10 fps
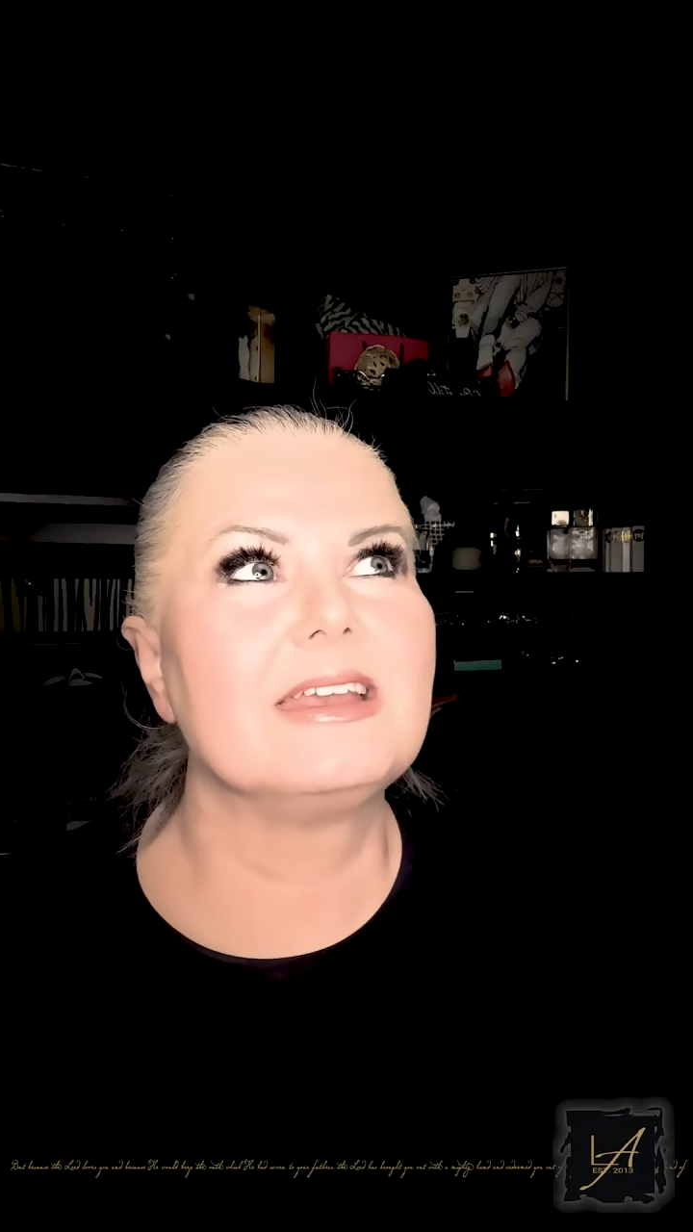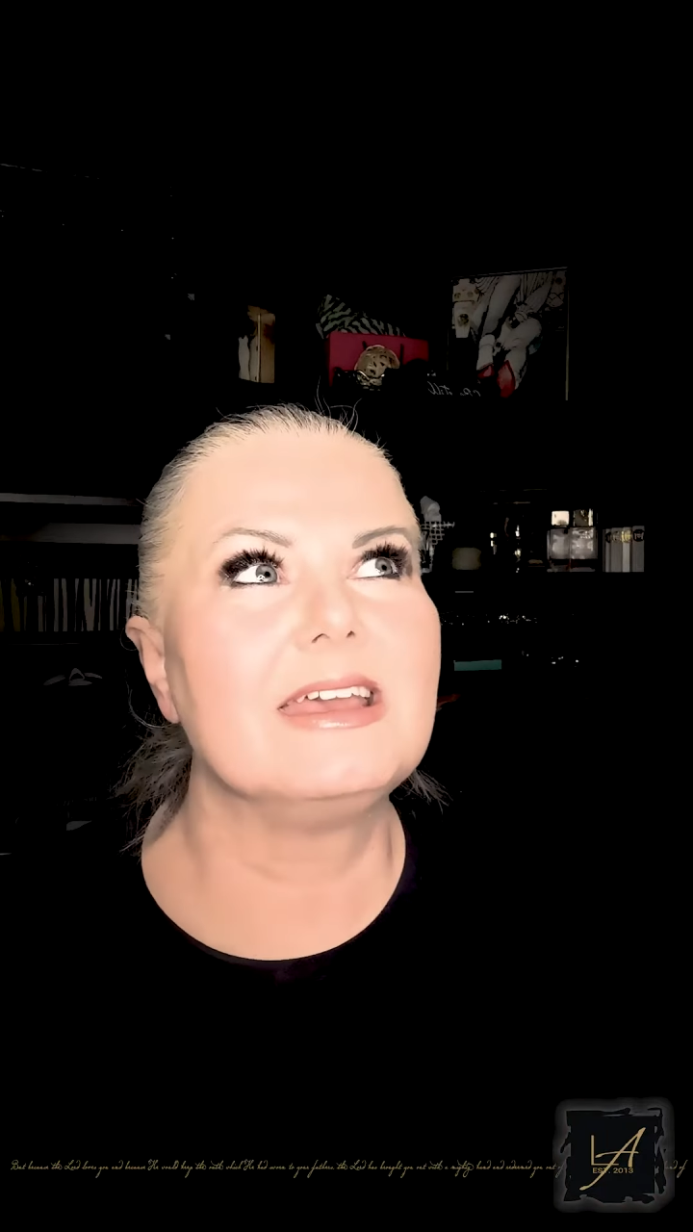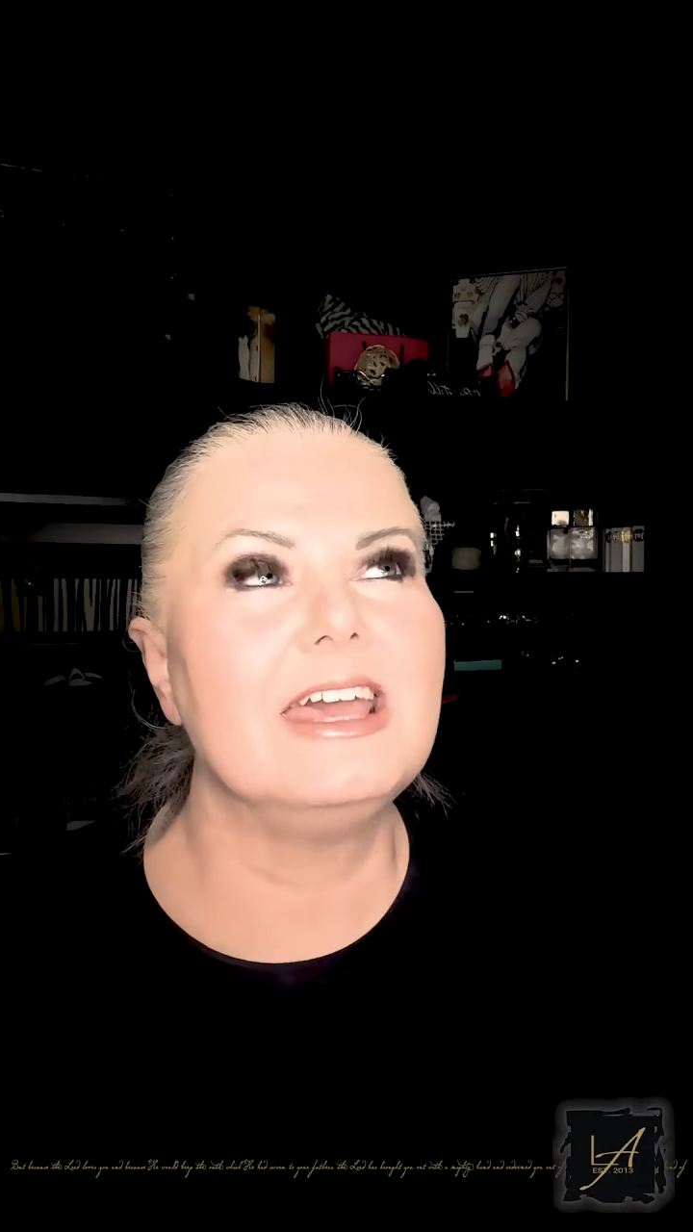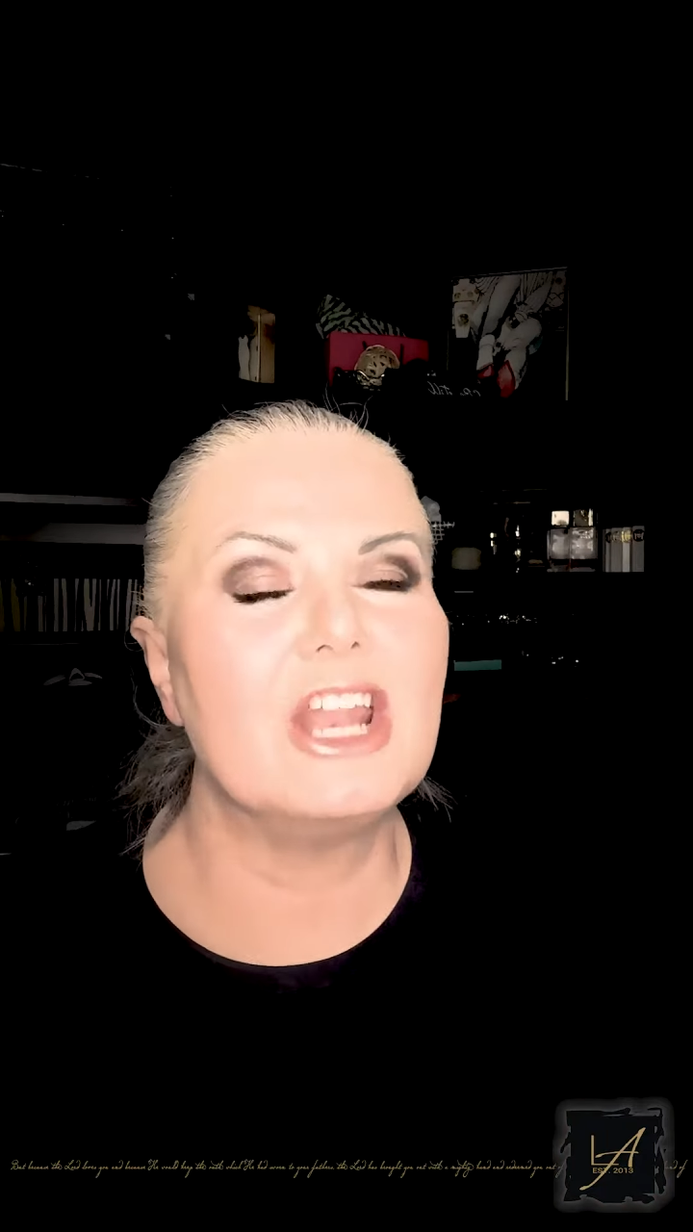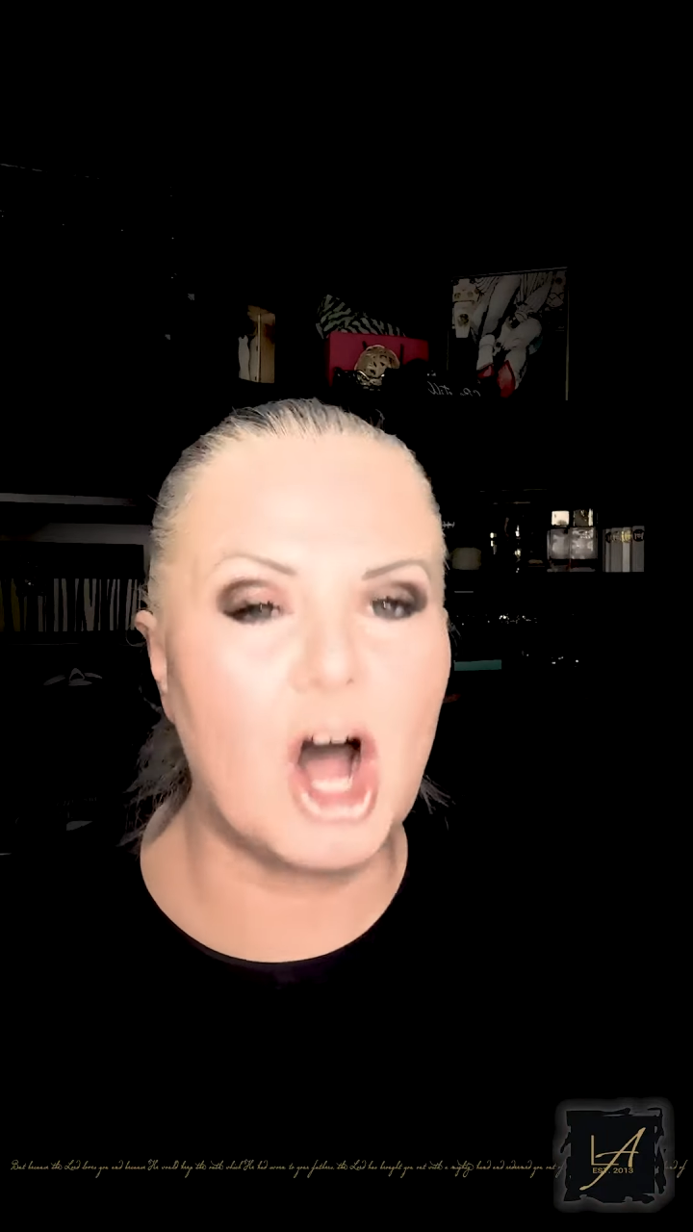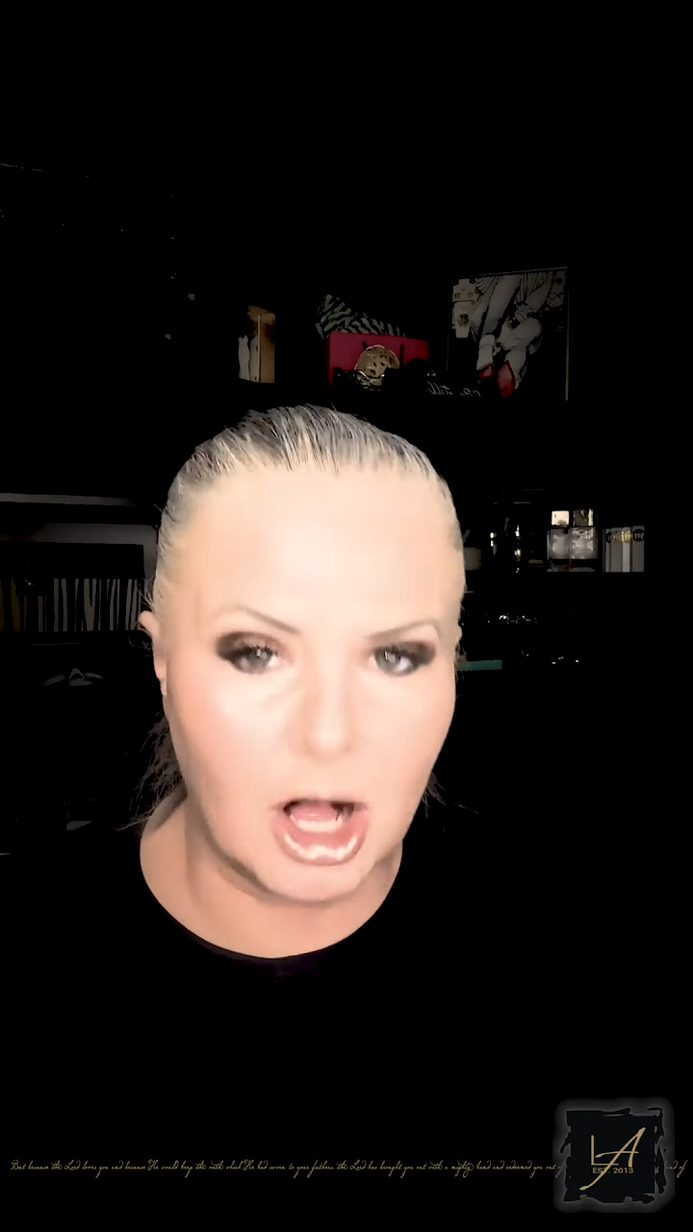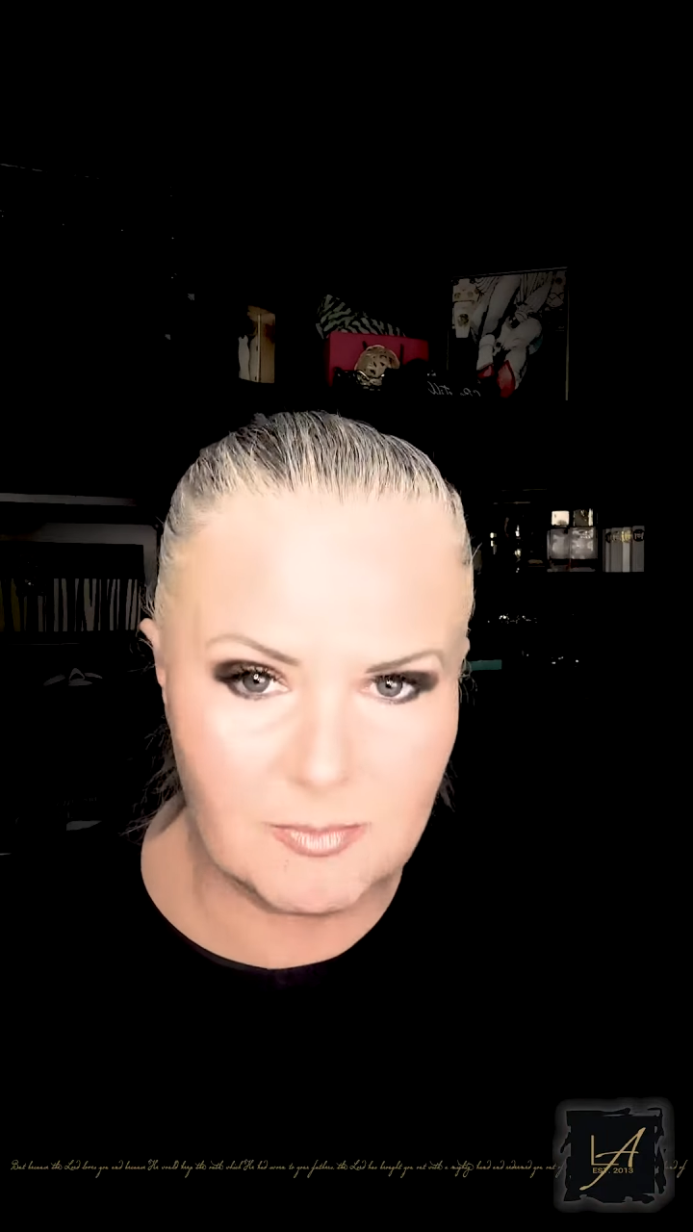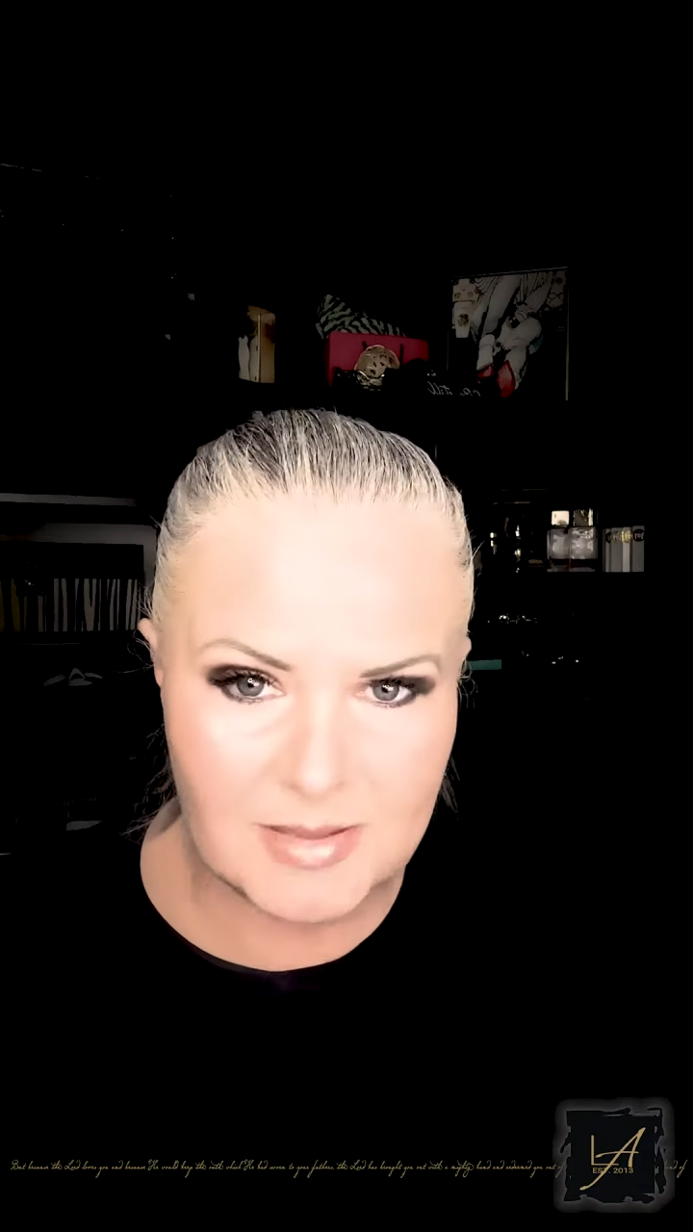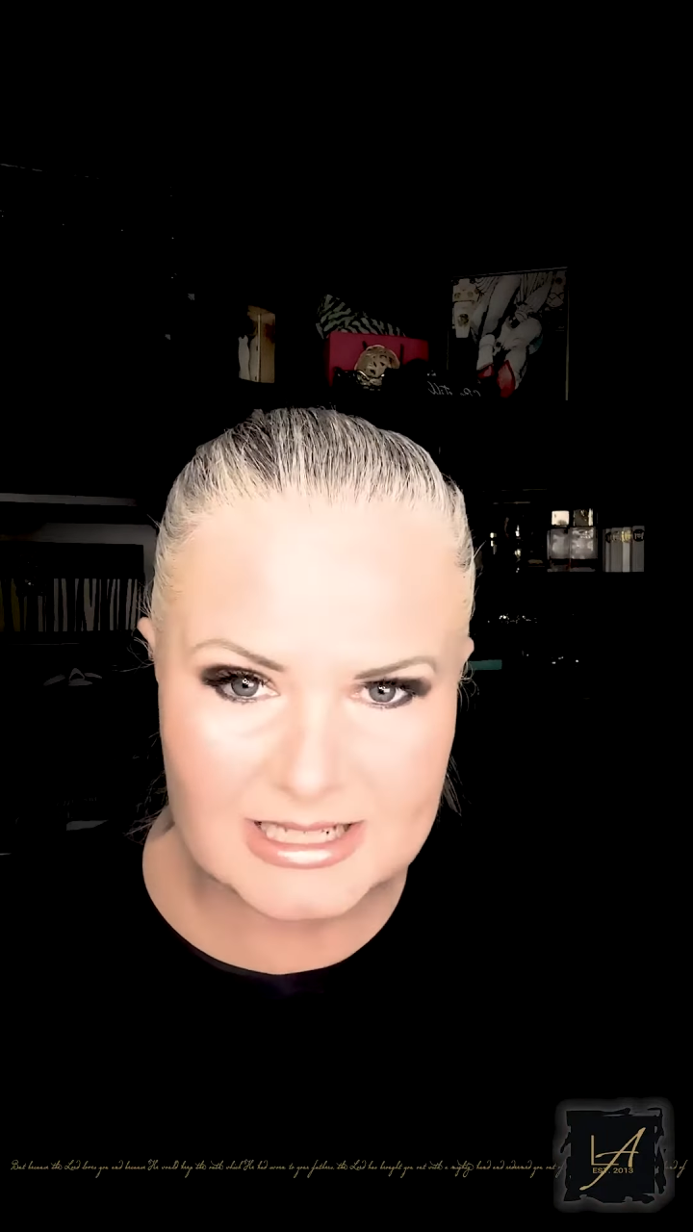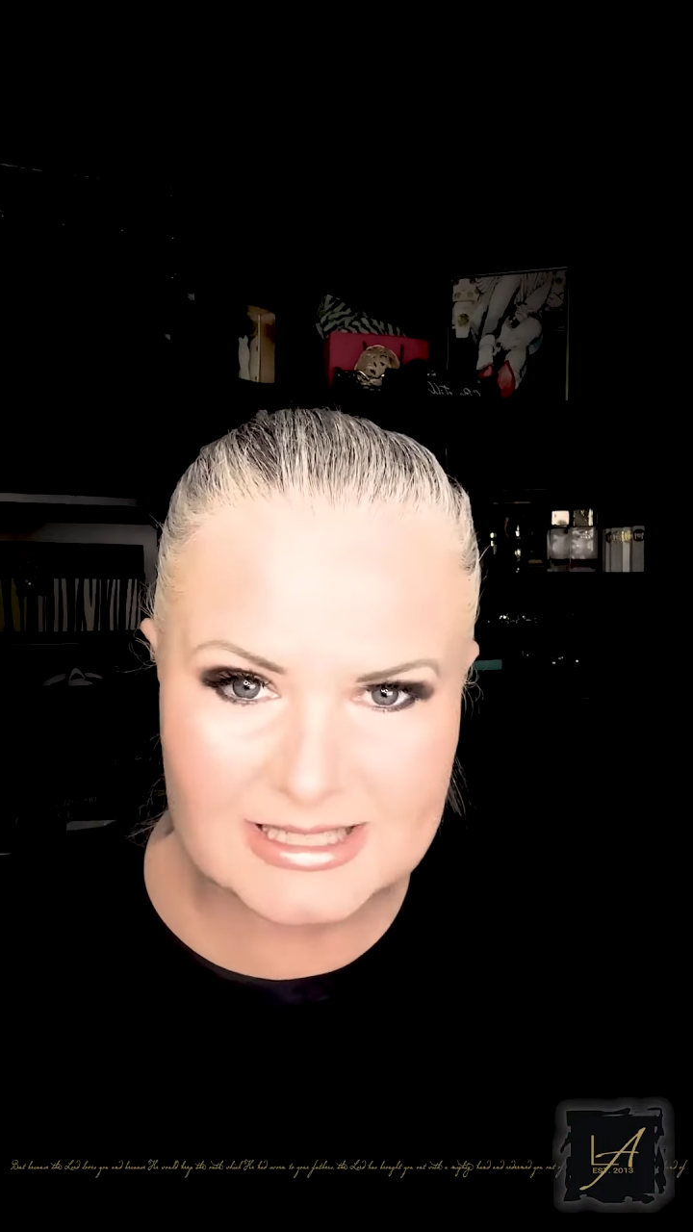it all
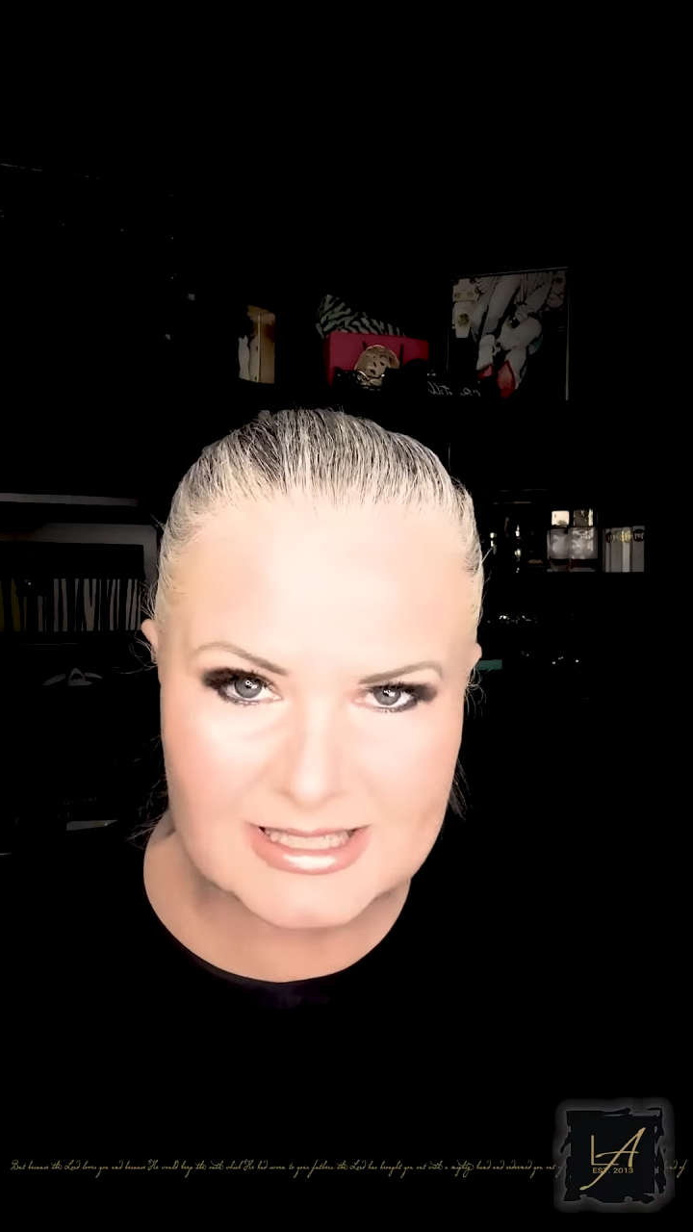made